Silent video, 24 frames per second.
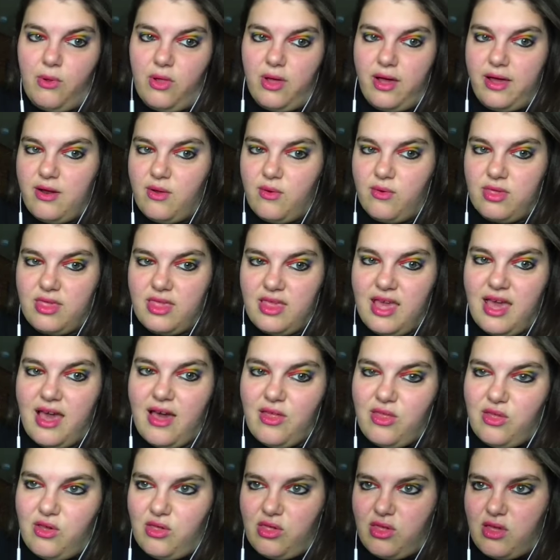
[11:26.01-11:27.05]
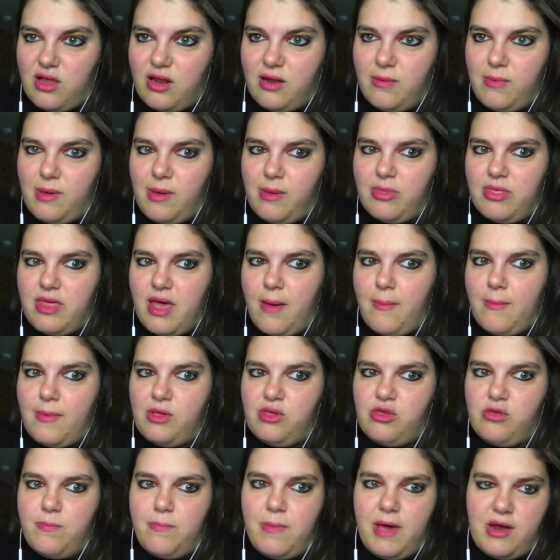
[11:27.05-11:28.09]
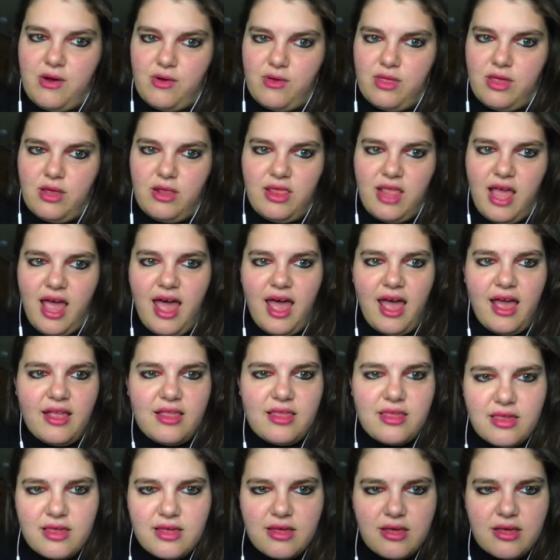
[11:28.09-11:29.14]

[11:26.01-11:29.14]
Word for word: I don't see how there's going to be that much better than that.